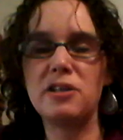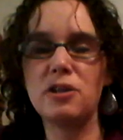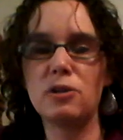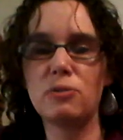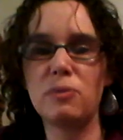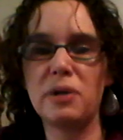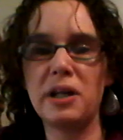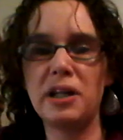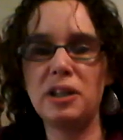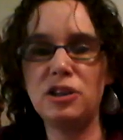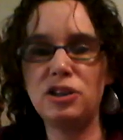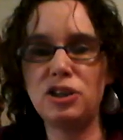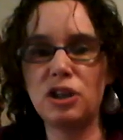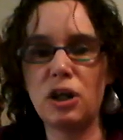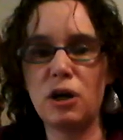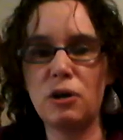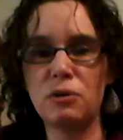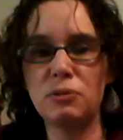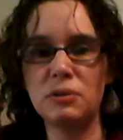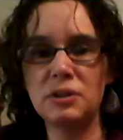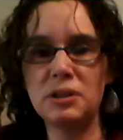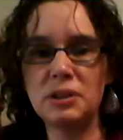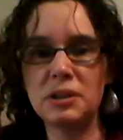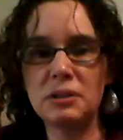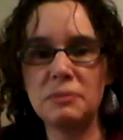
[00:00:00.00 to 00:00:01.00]
Doreen
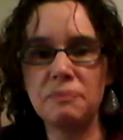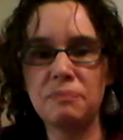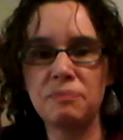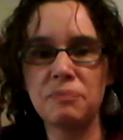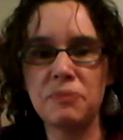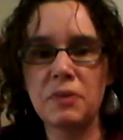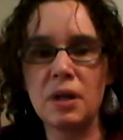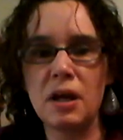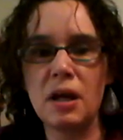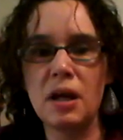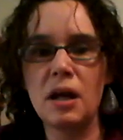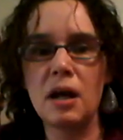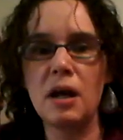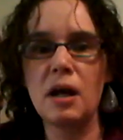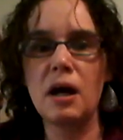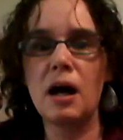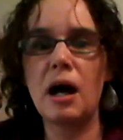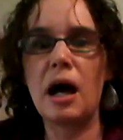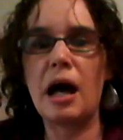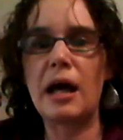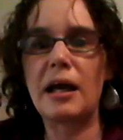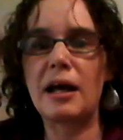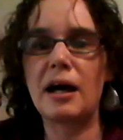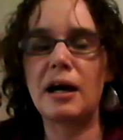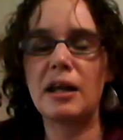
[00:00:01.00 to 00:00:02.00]
Jones.
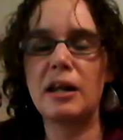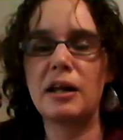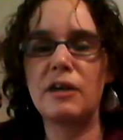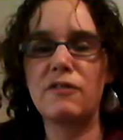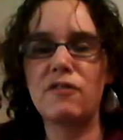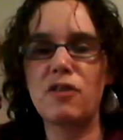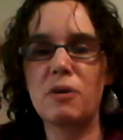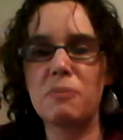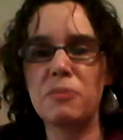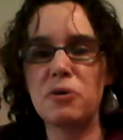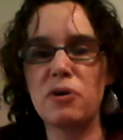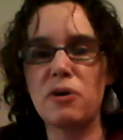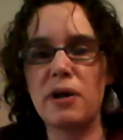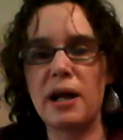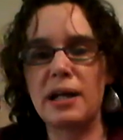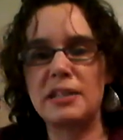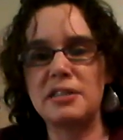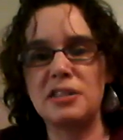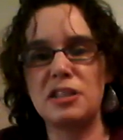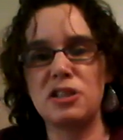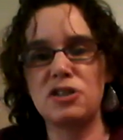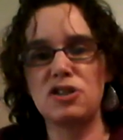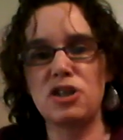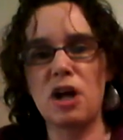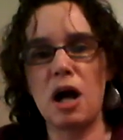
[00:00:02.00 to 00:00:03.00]
I got it from her
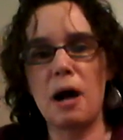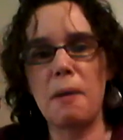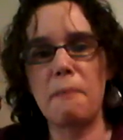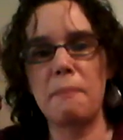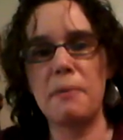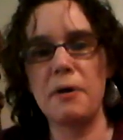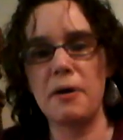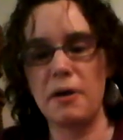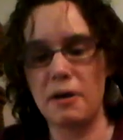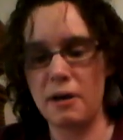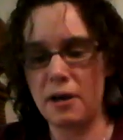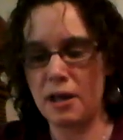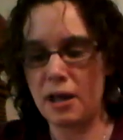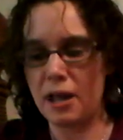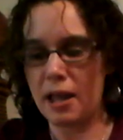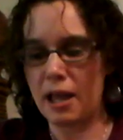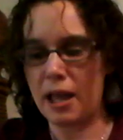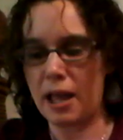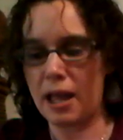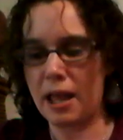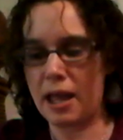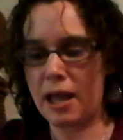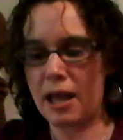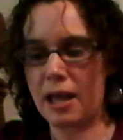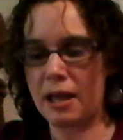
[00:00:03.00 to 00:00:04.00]
Etsy shop,
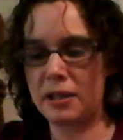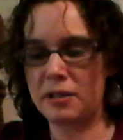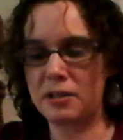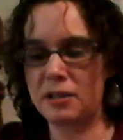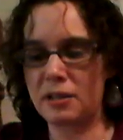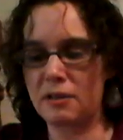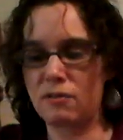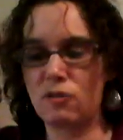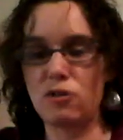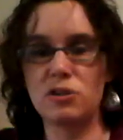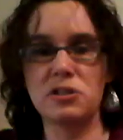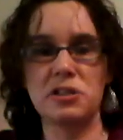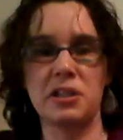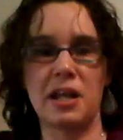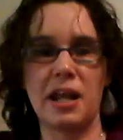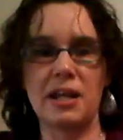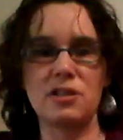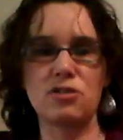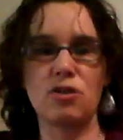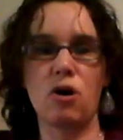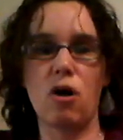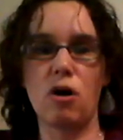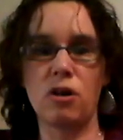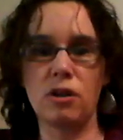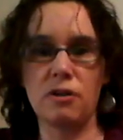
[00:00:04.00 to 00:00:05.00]
and of course it
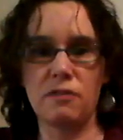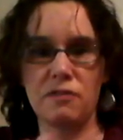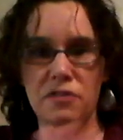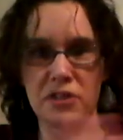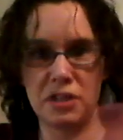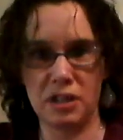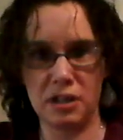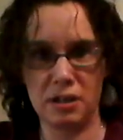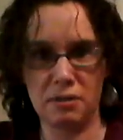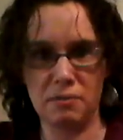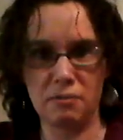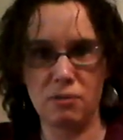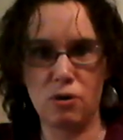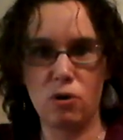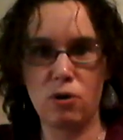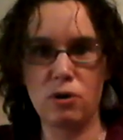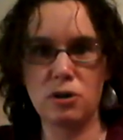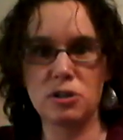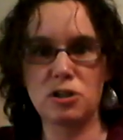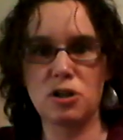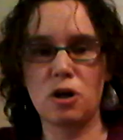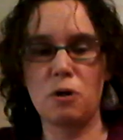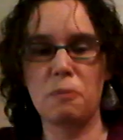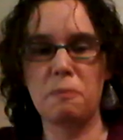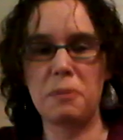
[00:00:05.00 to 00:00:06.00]
has all of the
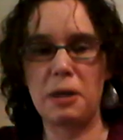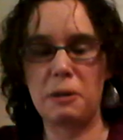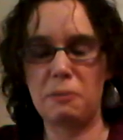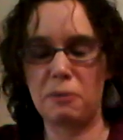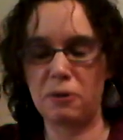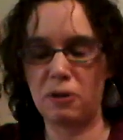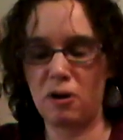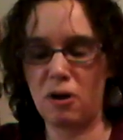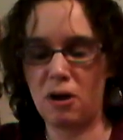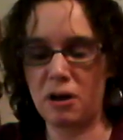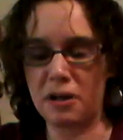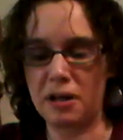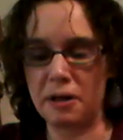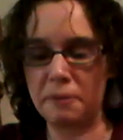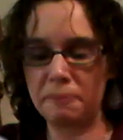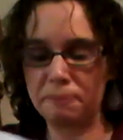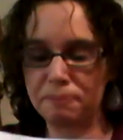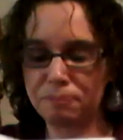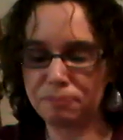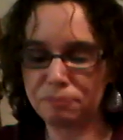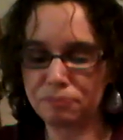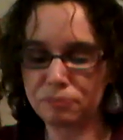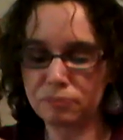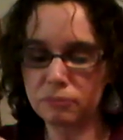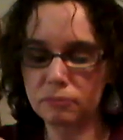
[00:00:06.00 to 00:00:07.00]
horoscope people on it,
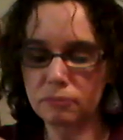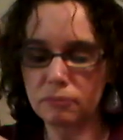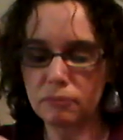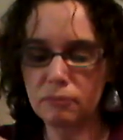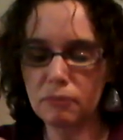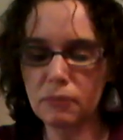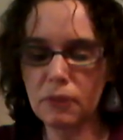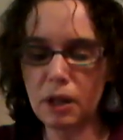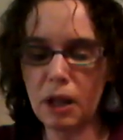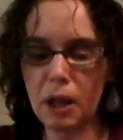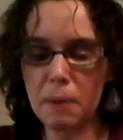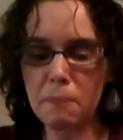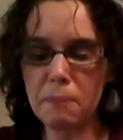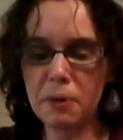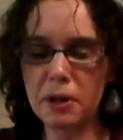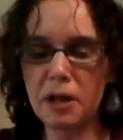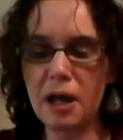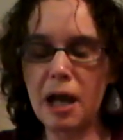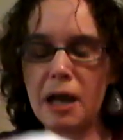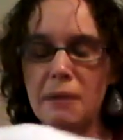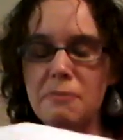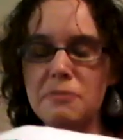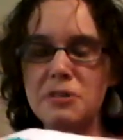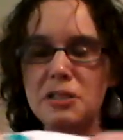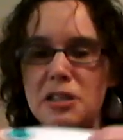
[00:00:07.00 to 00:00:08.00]
but
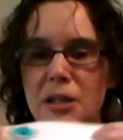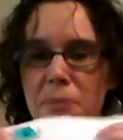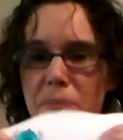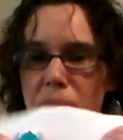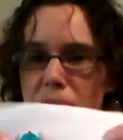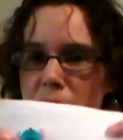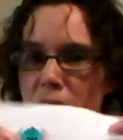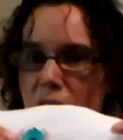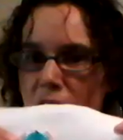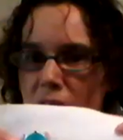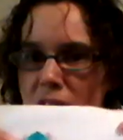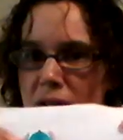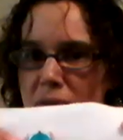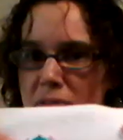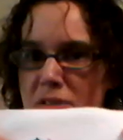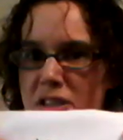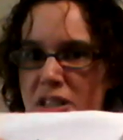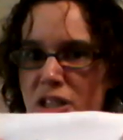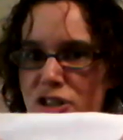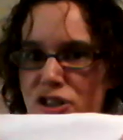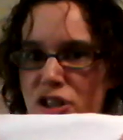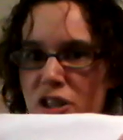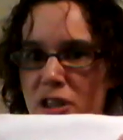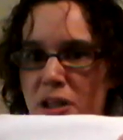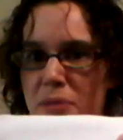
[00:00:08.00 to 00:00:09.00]
I'm
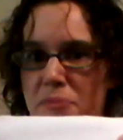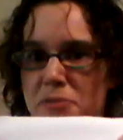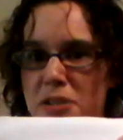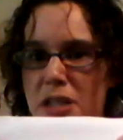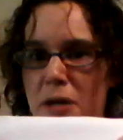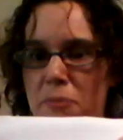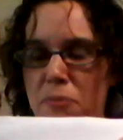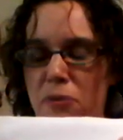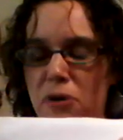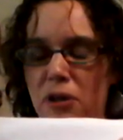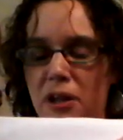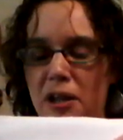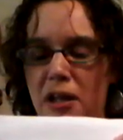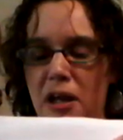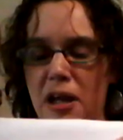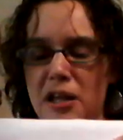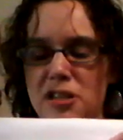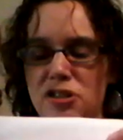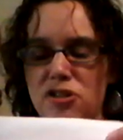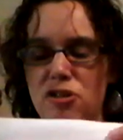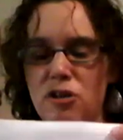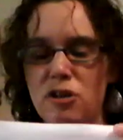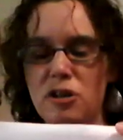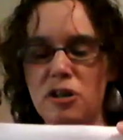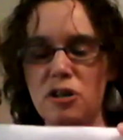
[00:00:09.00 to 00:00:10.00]
stitching them separately. I
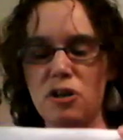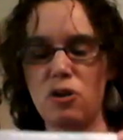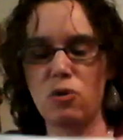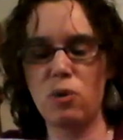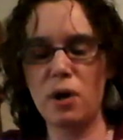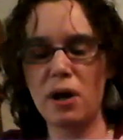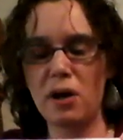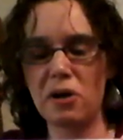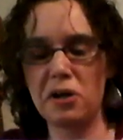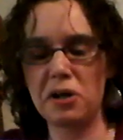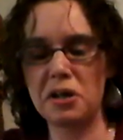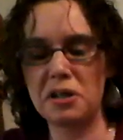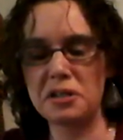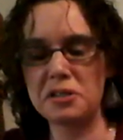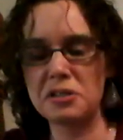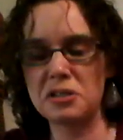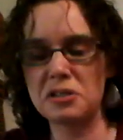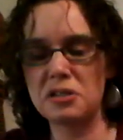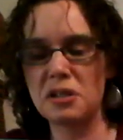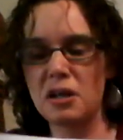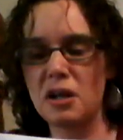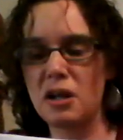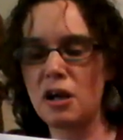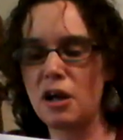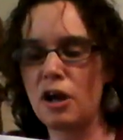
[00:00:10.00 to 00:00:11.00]
started
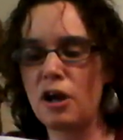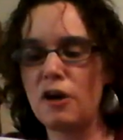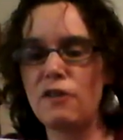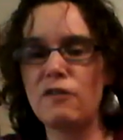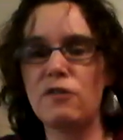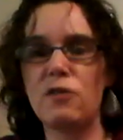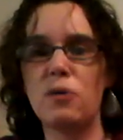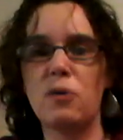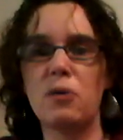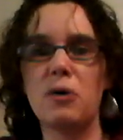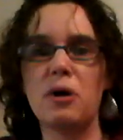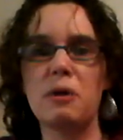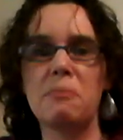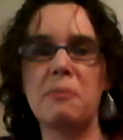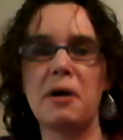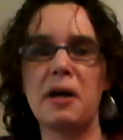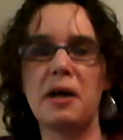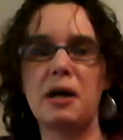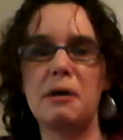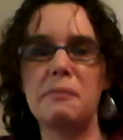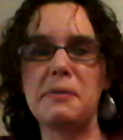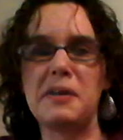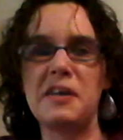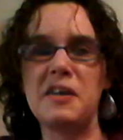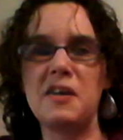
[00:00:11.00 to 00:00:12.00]
Aquarius for my
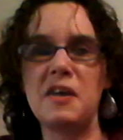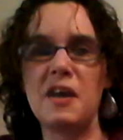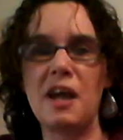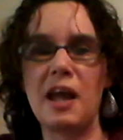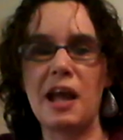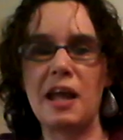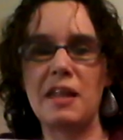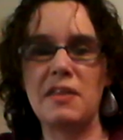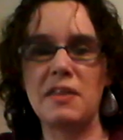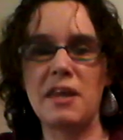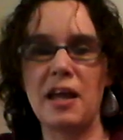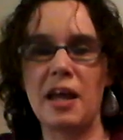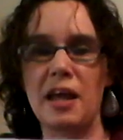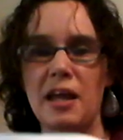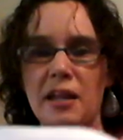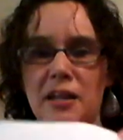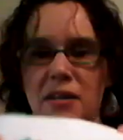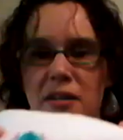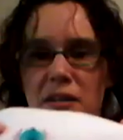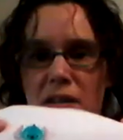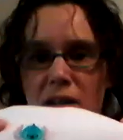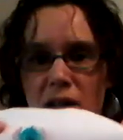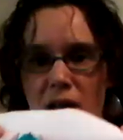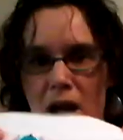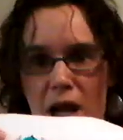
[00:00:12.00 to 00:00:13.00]
hubby, and
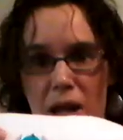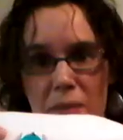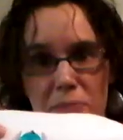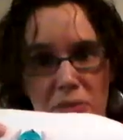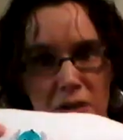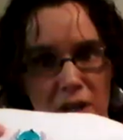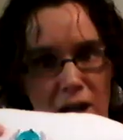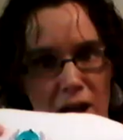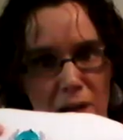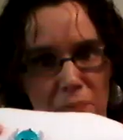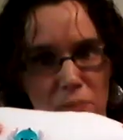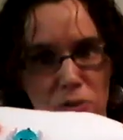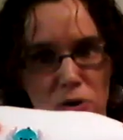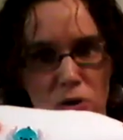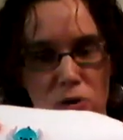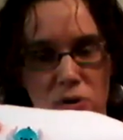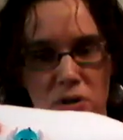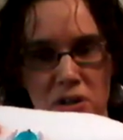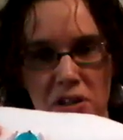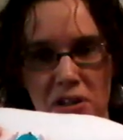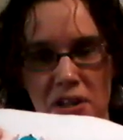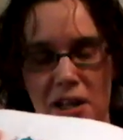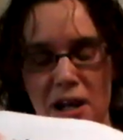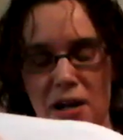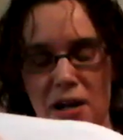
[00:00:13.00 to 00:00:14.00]
then I'm the Capricorn in the